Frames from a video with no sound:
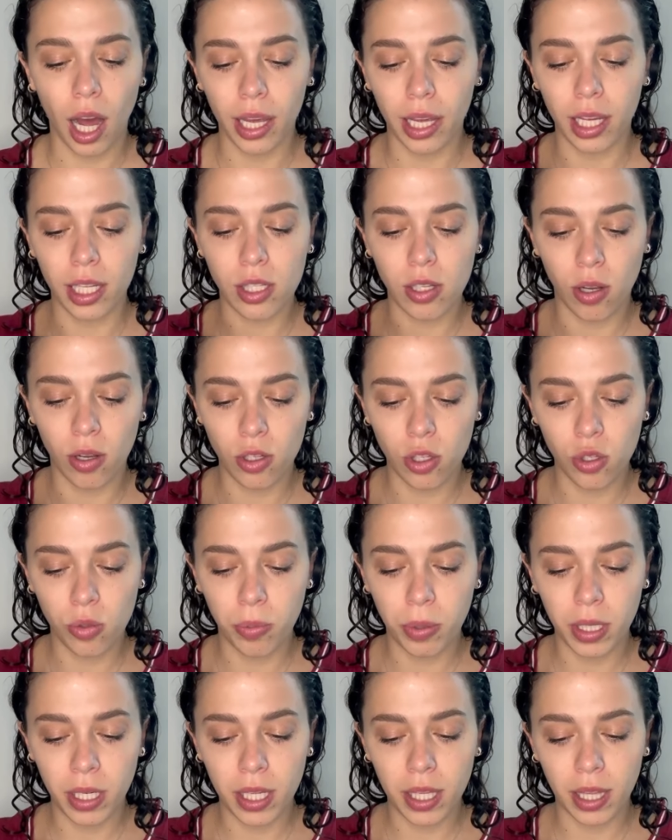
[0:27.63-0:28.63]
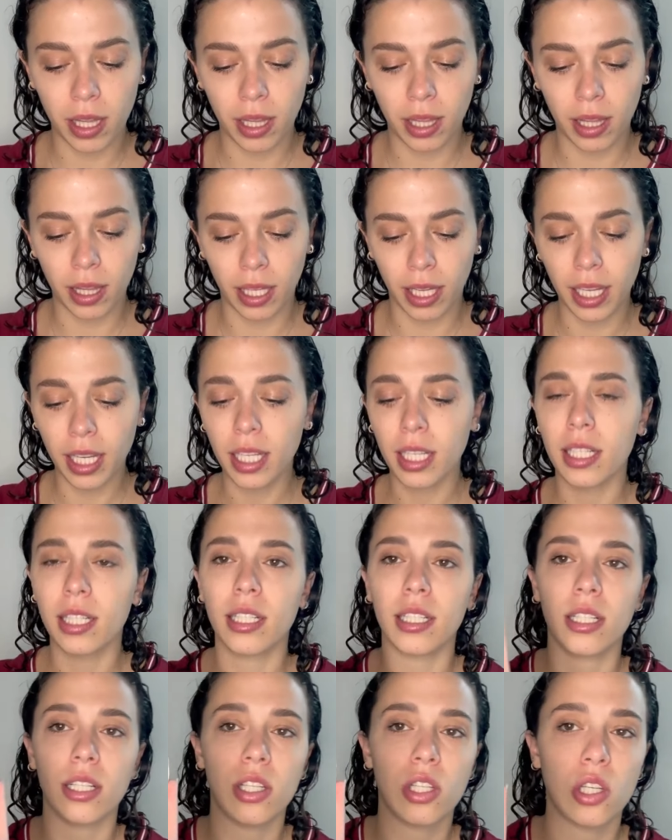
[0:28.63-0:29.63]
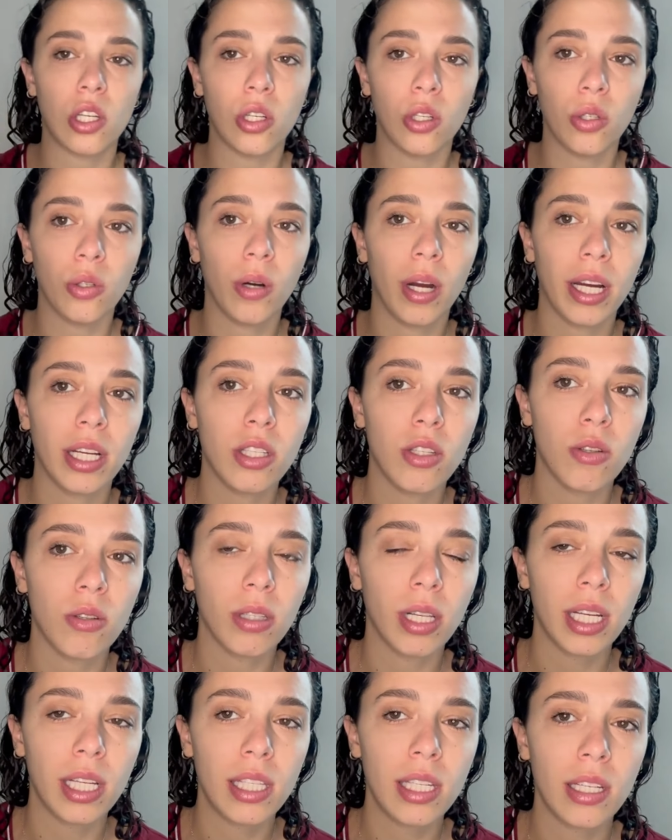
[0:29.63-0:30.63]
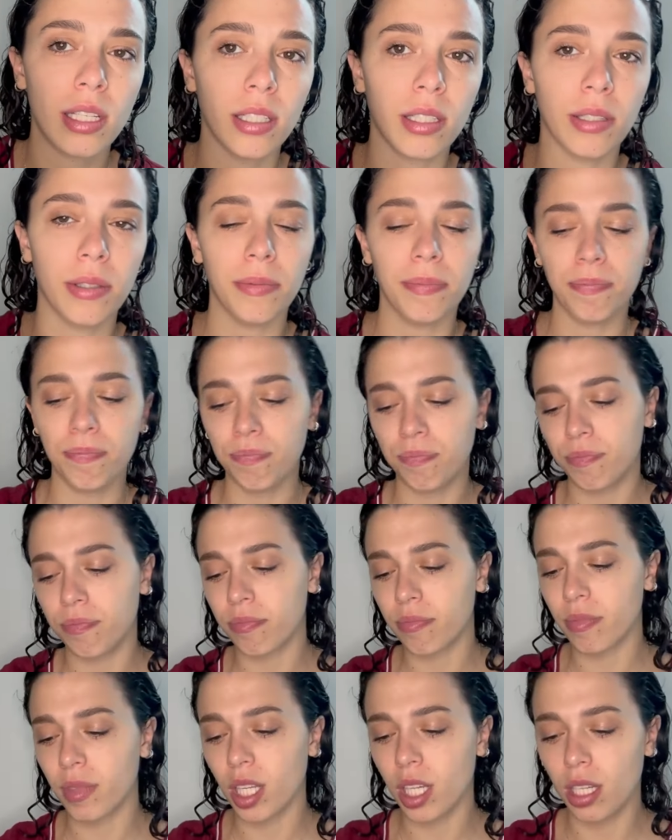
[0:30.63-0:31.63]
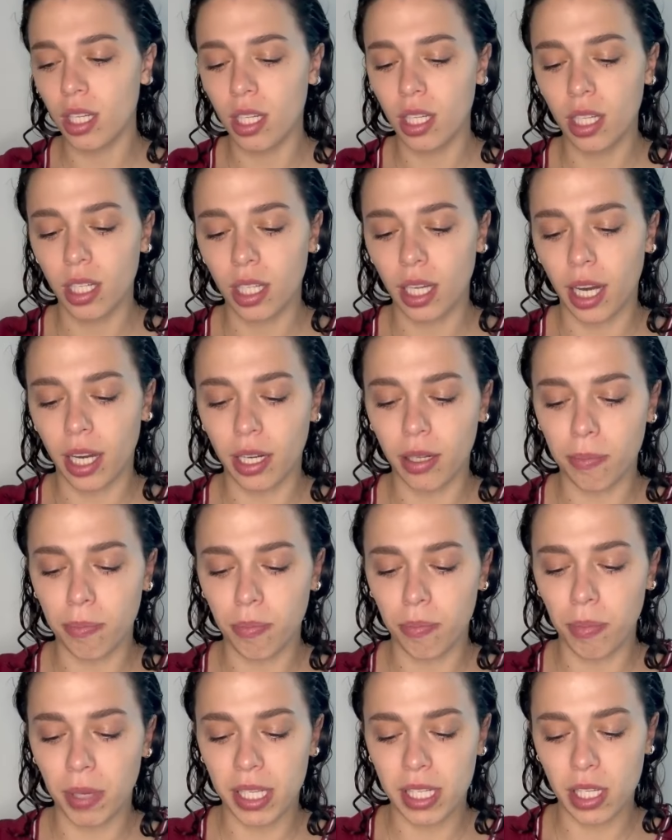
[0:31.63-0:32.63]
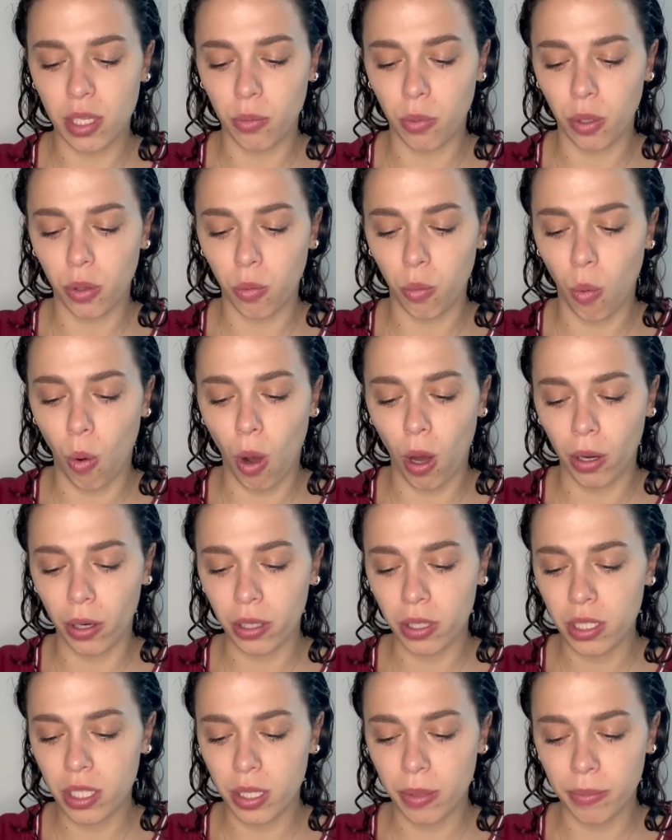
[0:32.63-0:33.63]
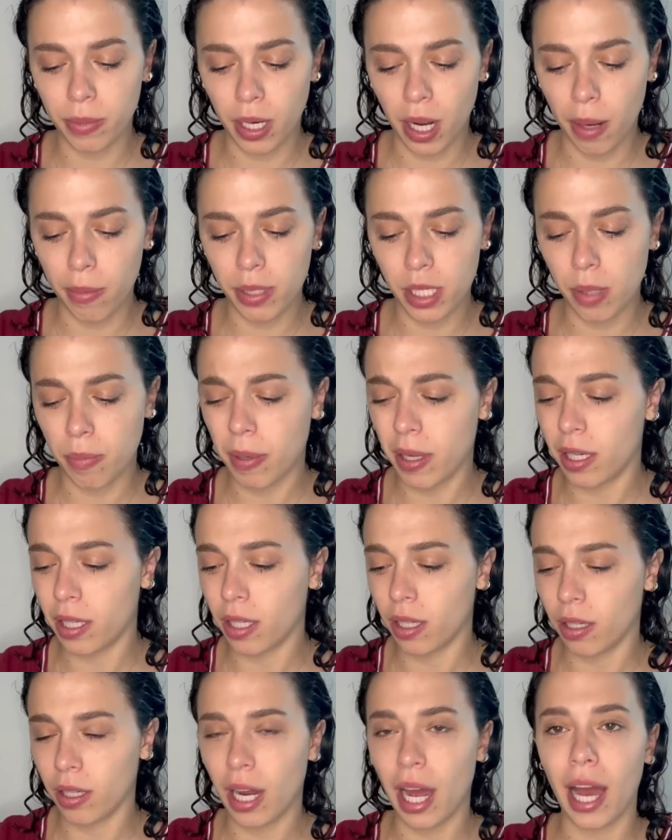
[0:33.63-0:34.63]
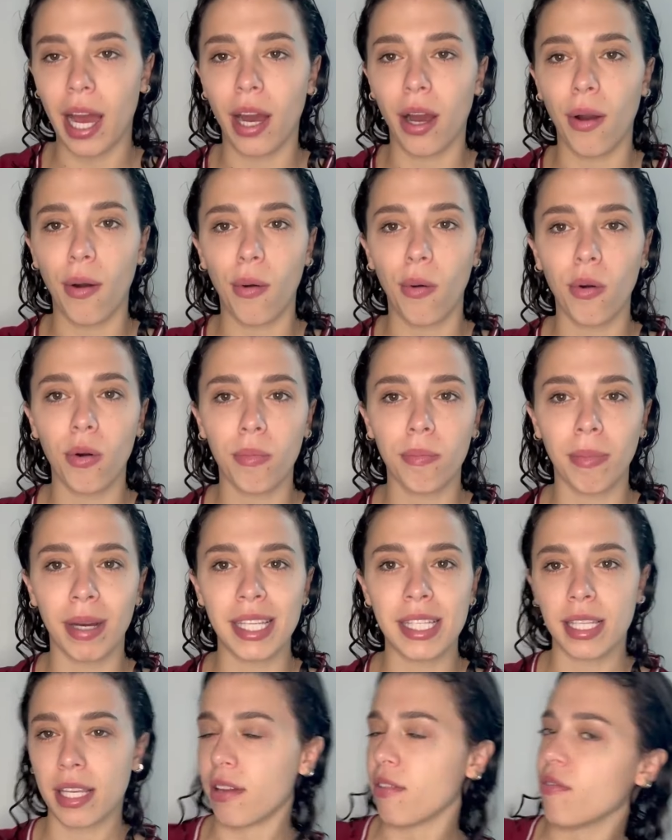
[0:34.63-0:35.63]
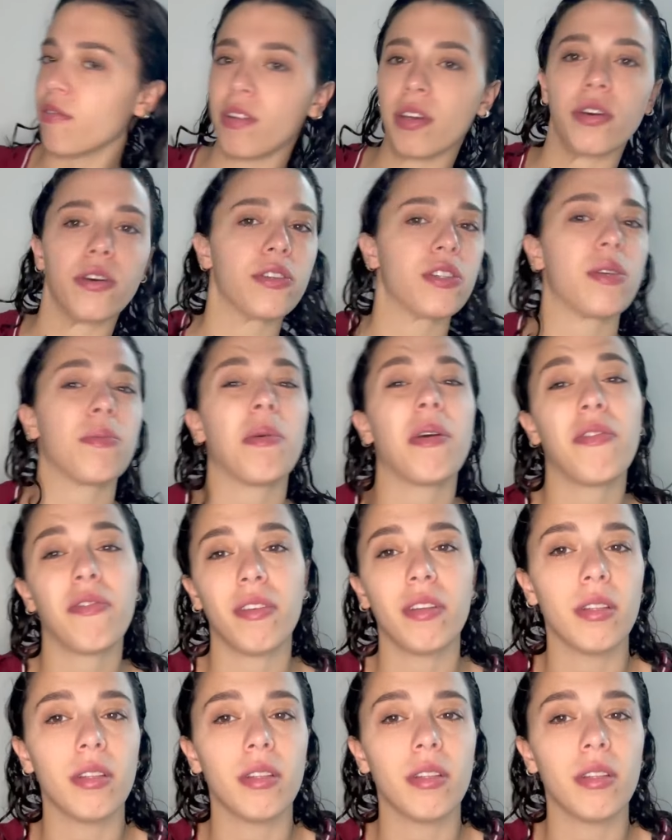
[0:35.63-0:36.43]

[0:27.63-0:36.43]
it's also pretty thick, so I do like to kind of mix it with water sometimes depending on how my skin feels. If my,